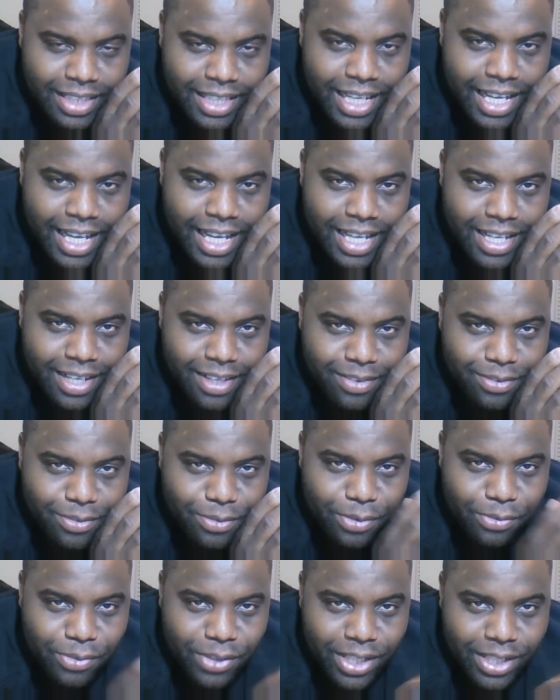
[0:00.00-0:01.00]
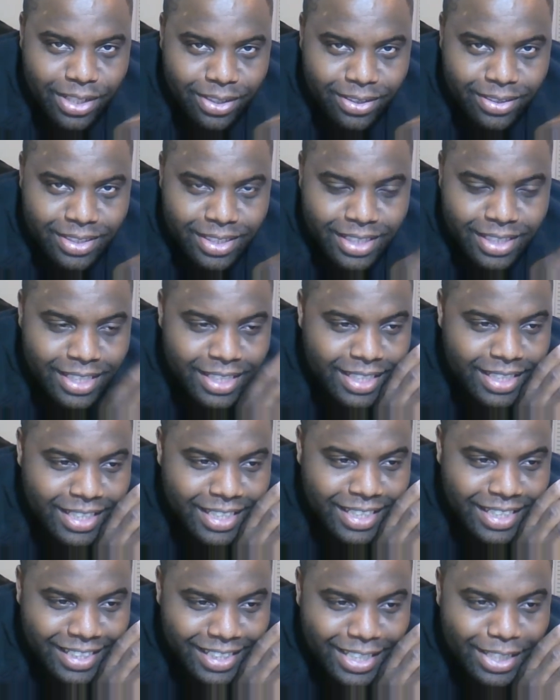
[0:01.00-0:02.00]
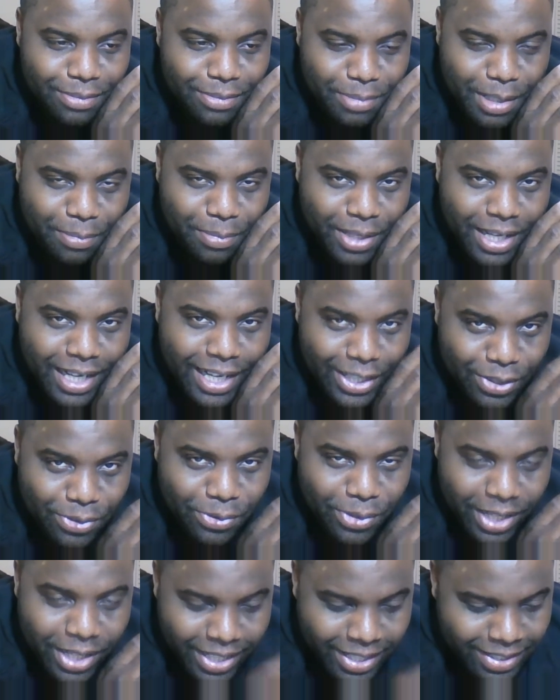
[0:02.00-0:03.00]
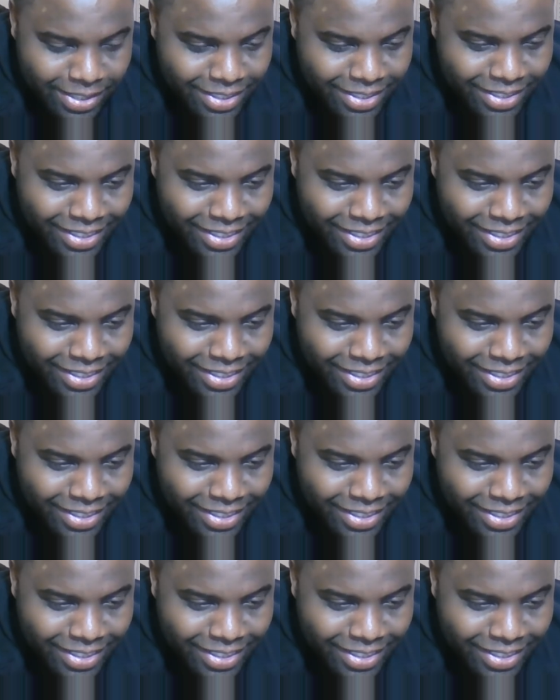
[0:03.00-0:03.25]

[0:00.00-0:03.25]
They revealed Little Big Planet 3.